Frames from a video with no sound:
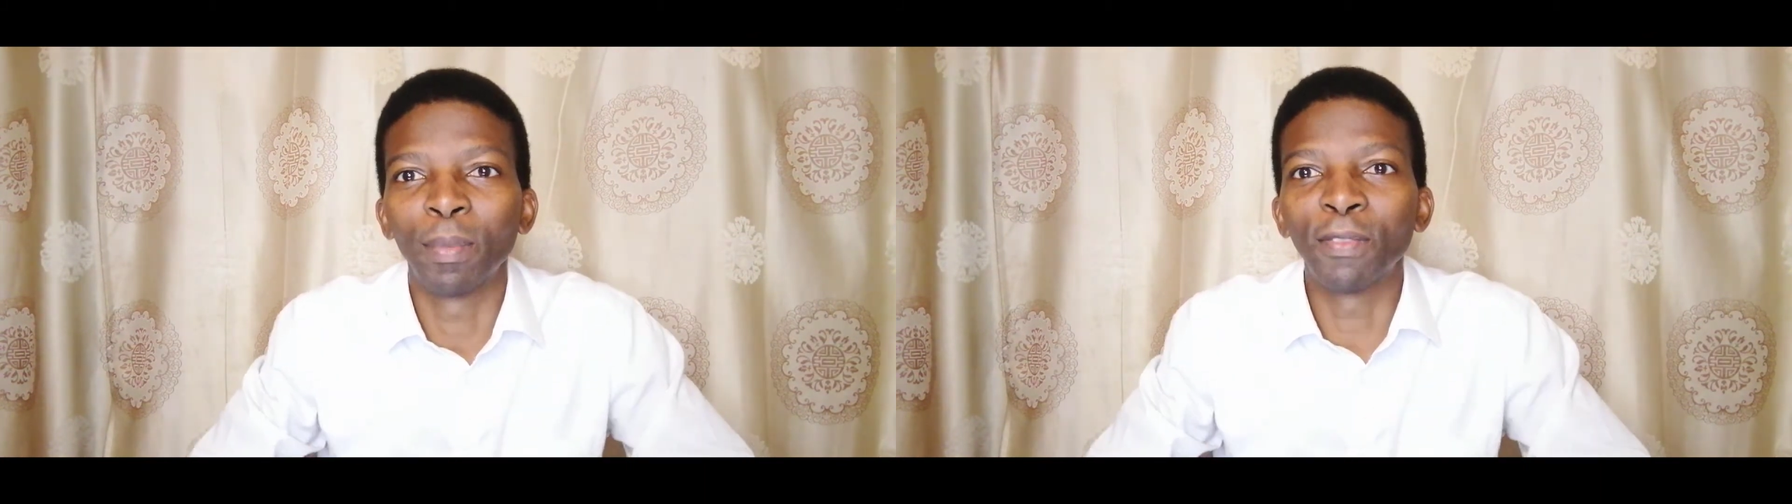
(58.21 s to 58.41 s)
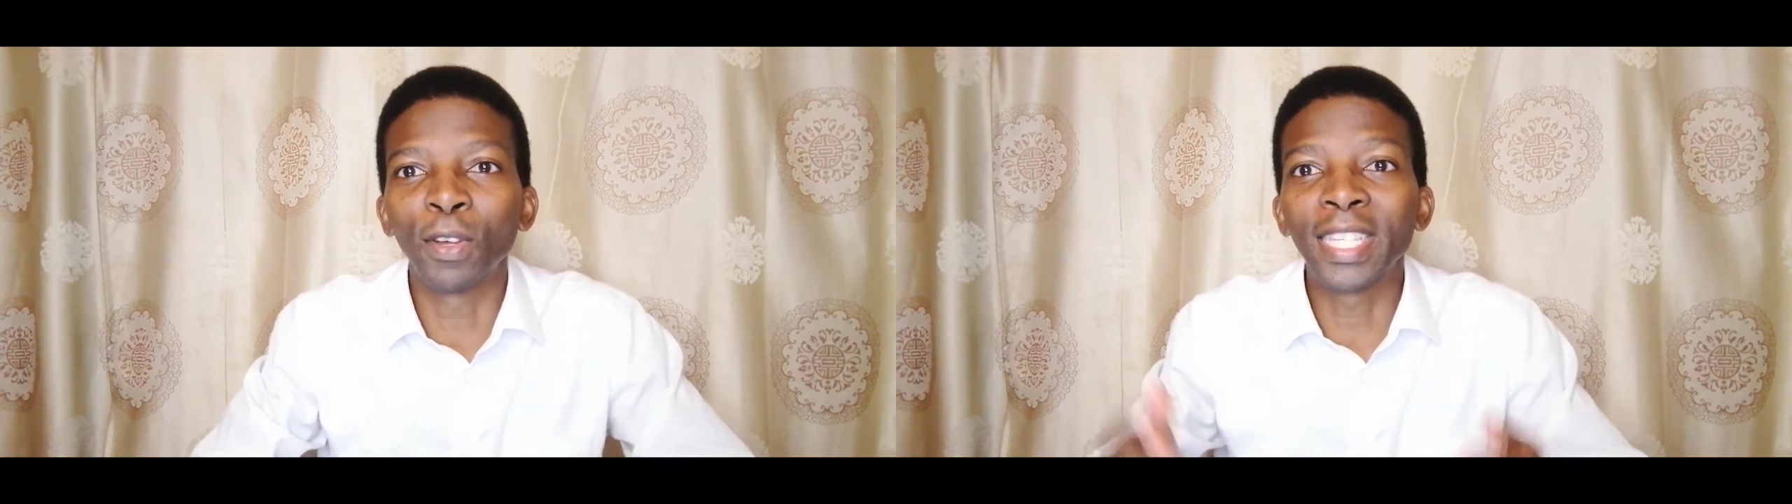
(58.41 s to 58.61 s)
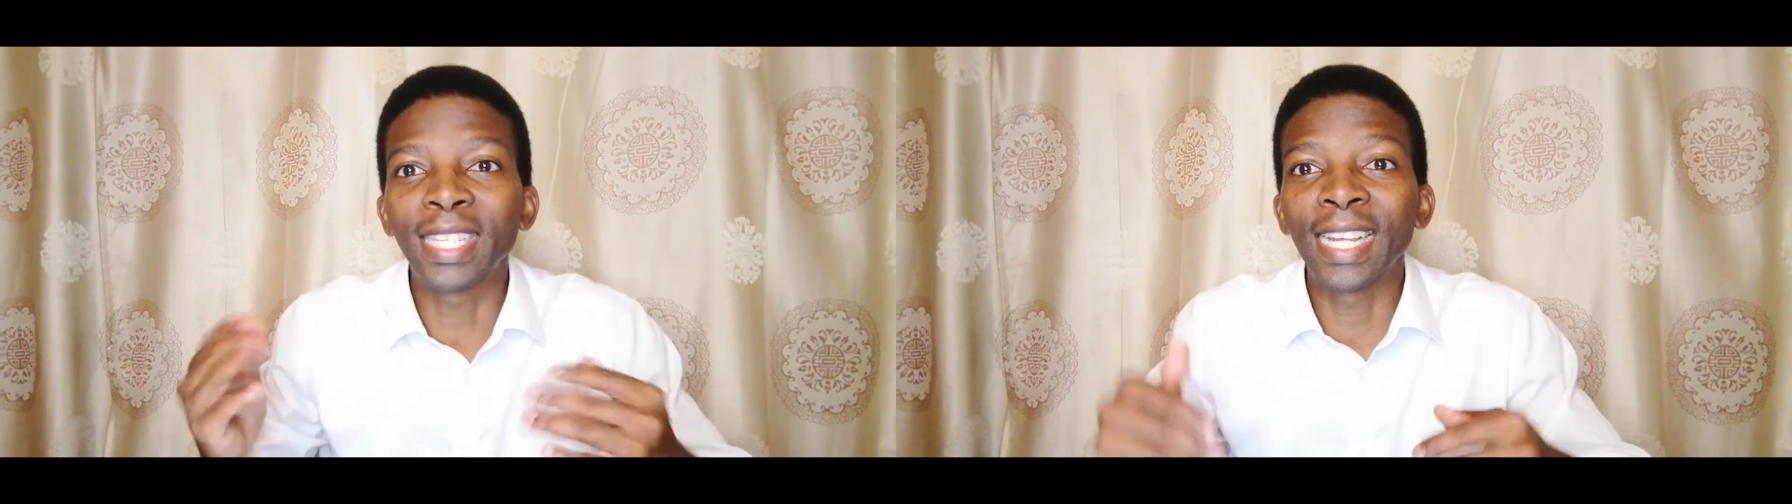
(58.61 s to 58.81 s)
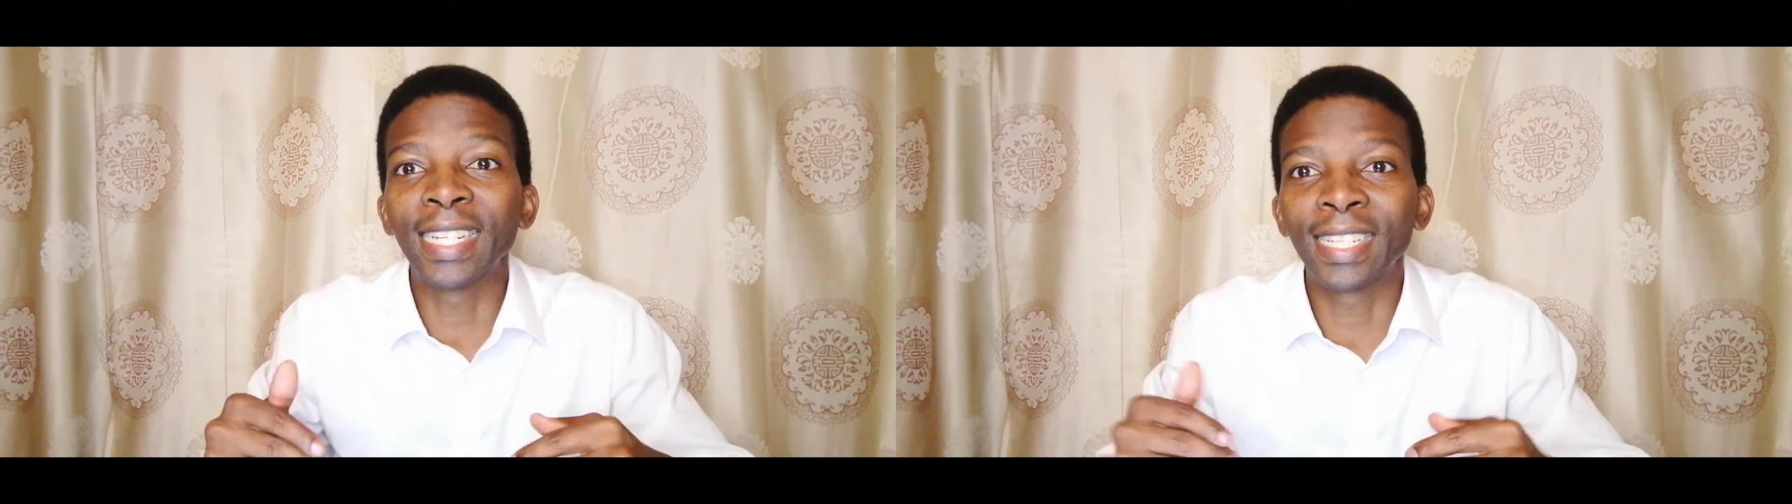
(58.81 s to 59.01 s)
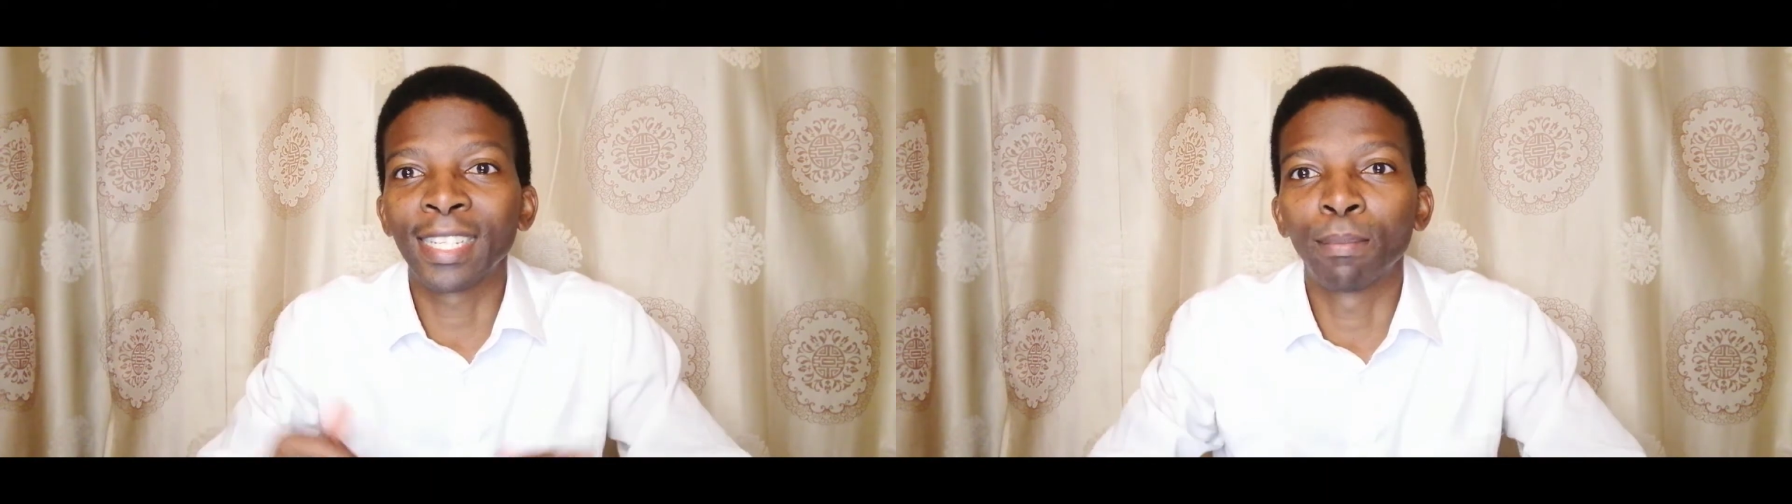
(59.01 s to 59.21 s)
Before this
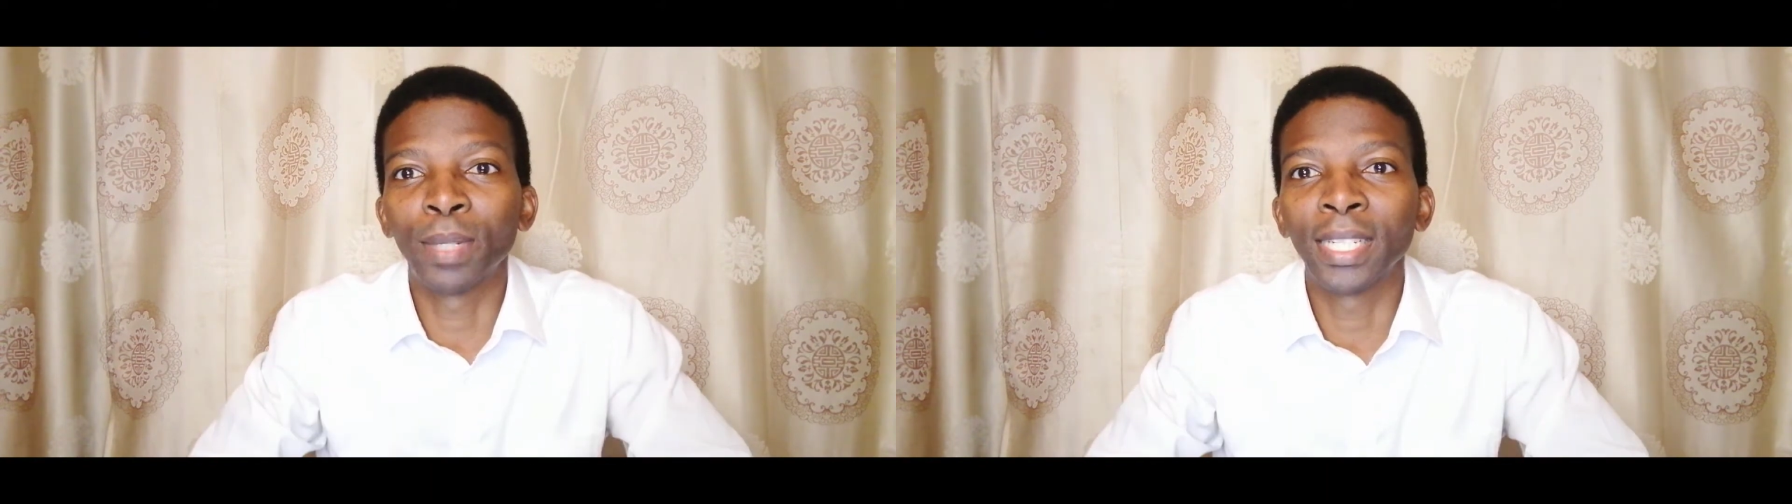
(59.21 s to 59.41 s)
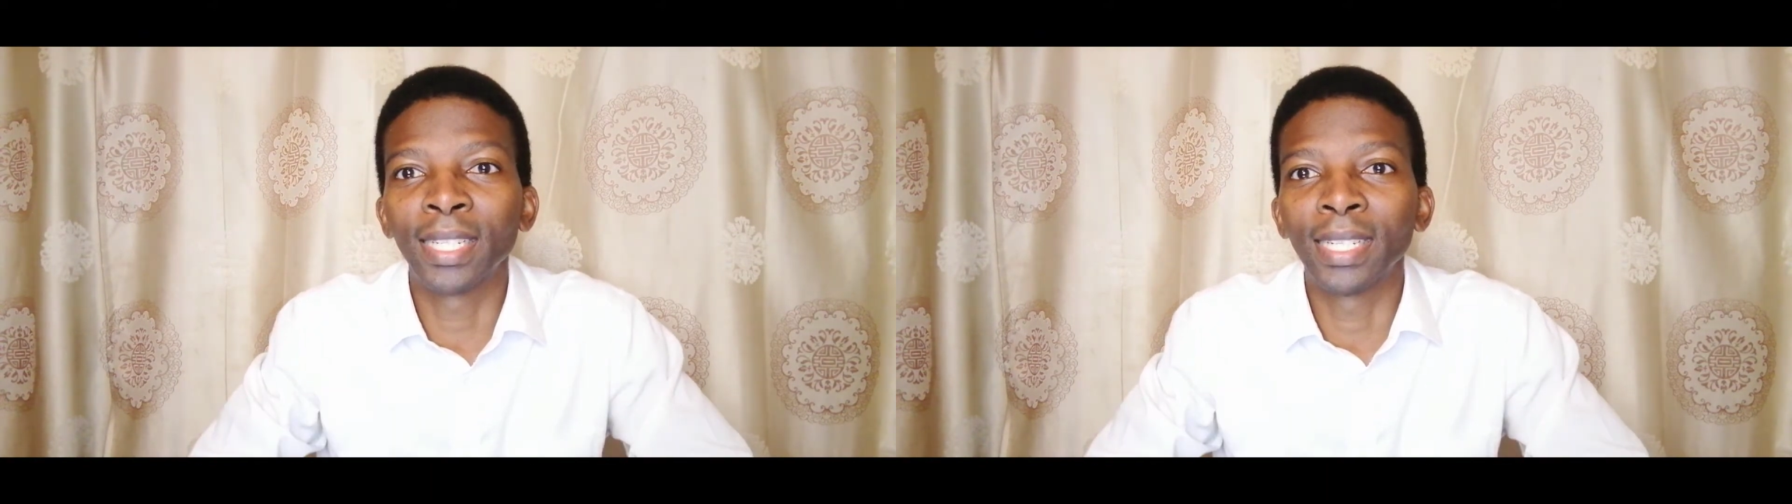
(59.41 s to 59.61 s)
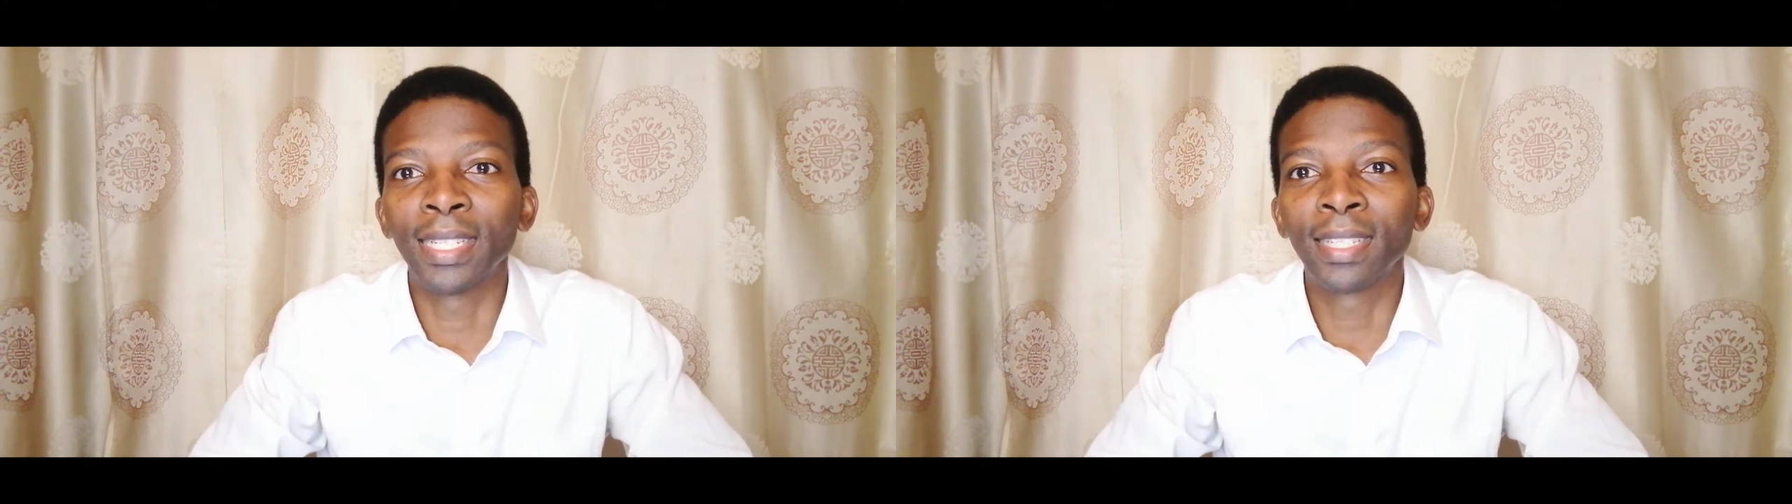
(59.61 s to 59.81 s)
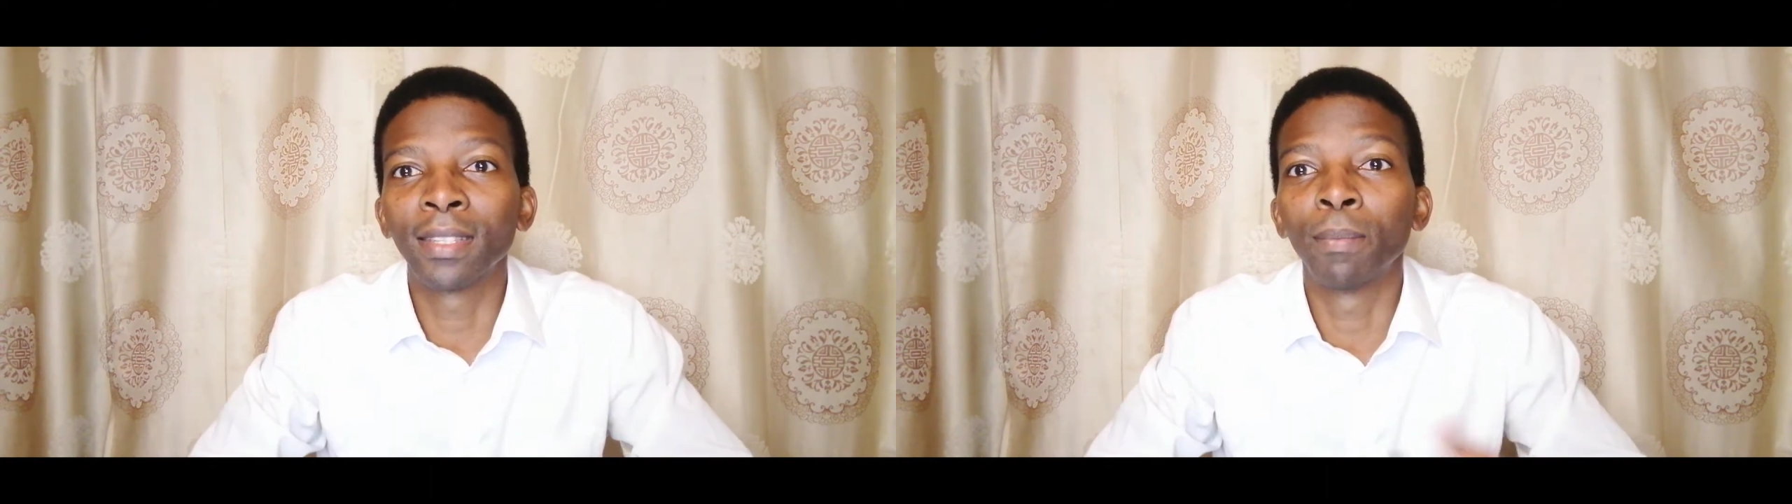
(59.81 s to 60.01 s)
latest updated list,